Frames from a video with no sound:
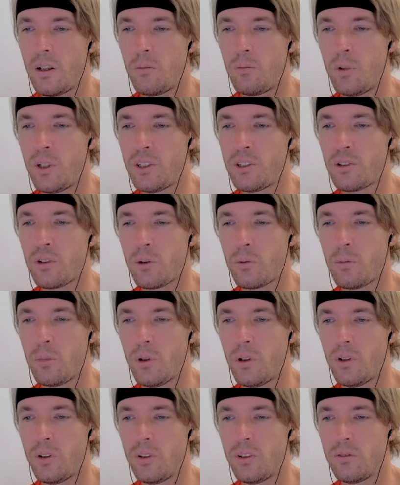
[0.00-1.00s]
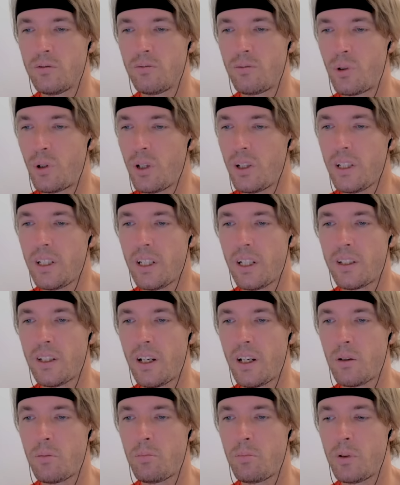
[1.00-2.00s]
miserable, really
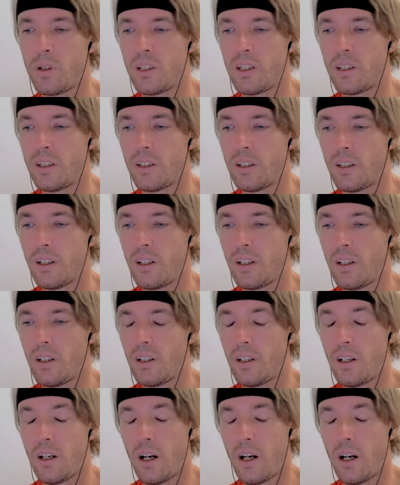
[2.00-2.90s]
unhappy.